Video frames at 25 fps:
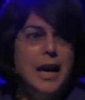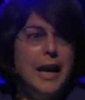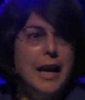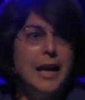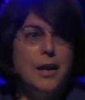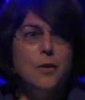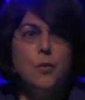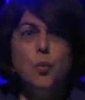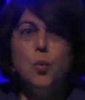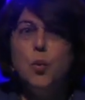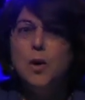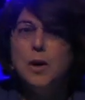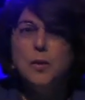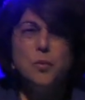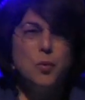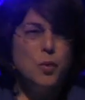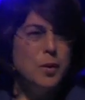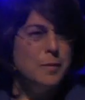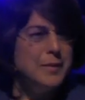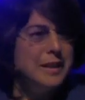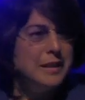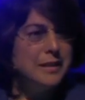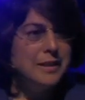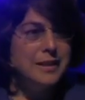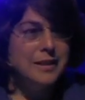And one
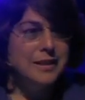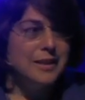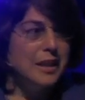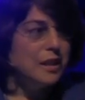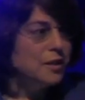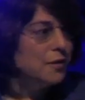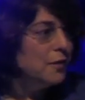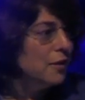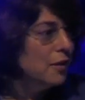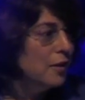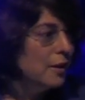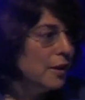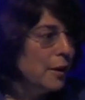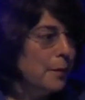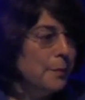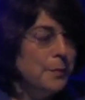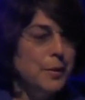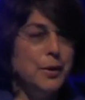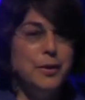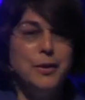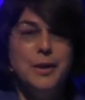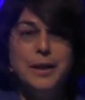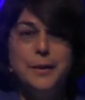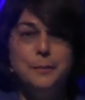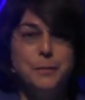woman successful in
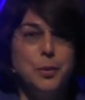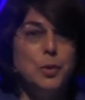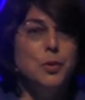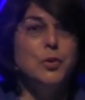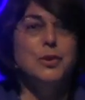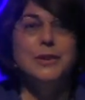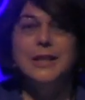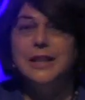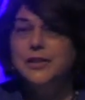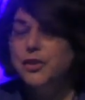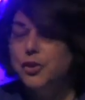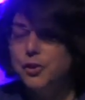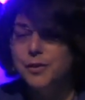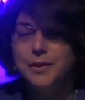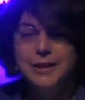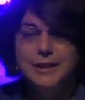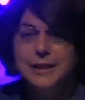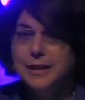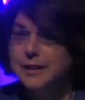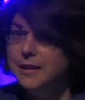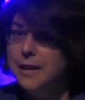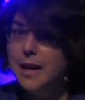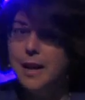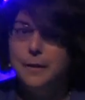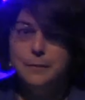computing per century
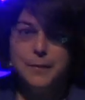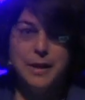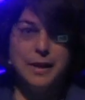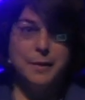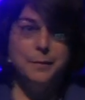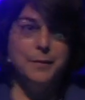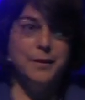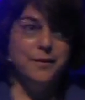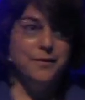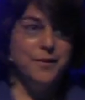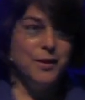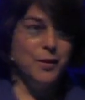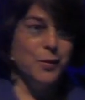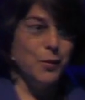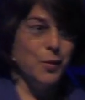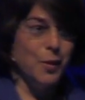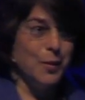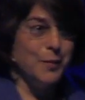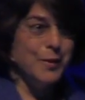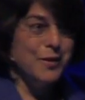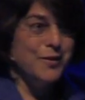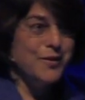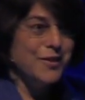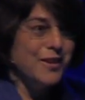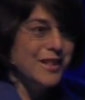did not make me feel
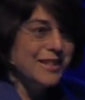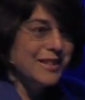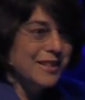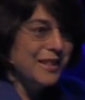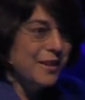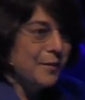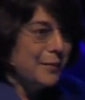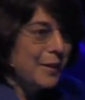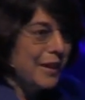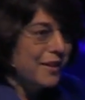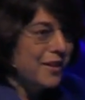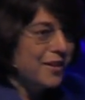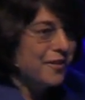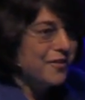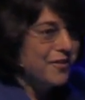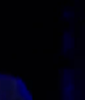warm and fuzzy about the